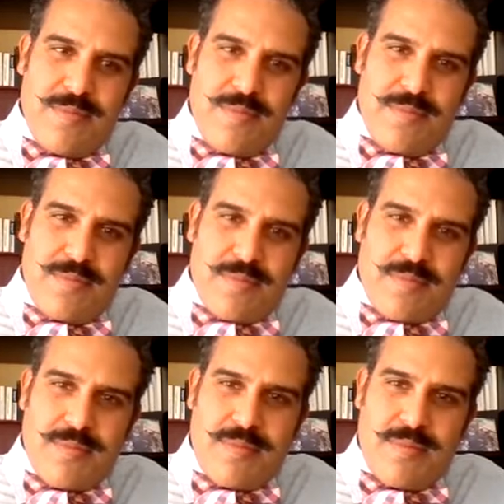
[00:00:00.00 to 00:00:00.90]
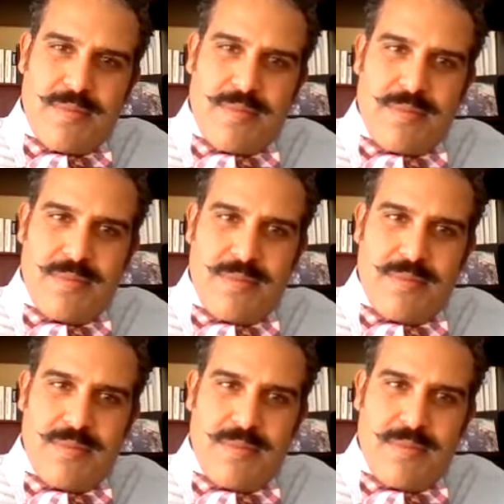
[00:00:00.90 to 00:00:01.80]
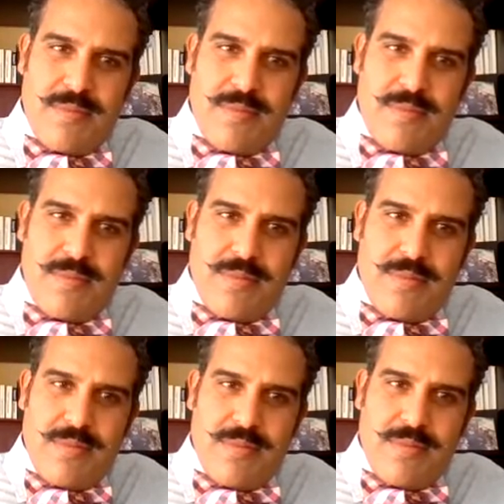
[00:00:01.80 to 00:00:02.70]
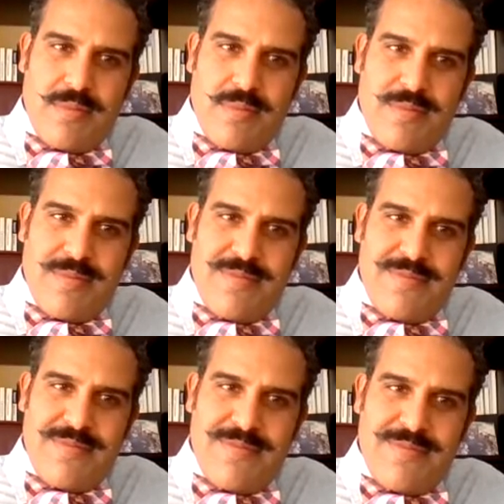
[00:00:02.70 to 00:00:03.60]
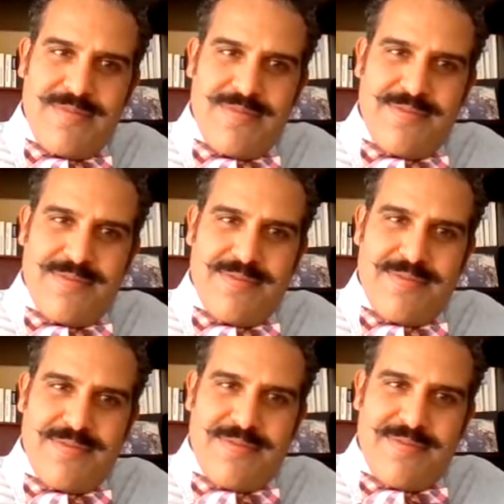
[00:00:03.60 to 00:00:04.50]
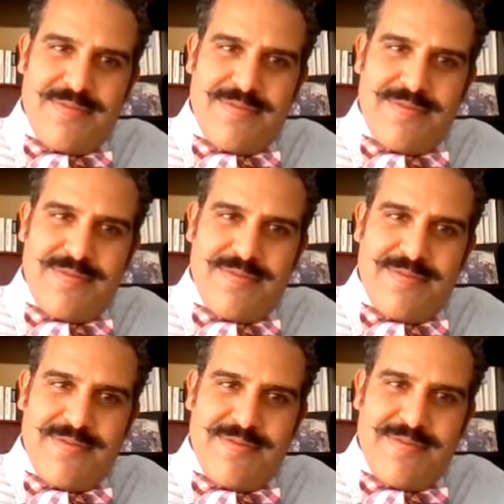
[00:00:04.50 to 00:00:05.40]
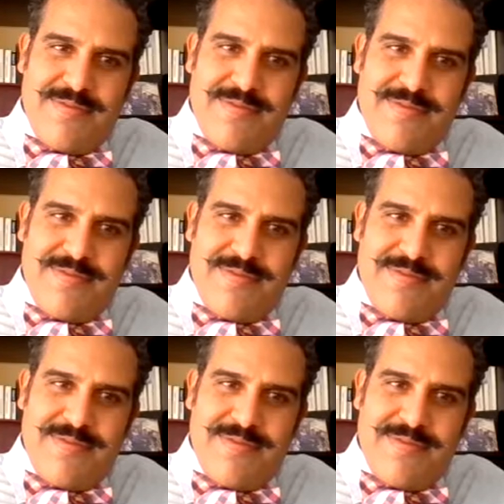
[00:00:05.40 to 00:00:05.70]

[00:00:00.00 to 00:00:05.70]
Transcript: No words are spoken by the person on screen.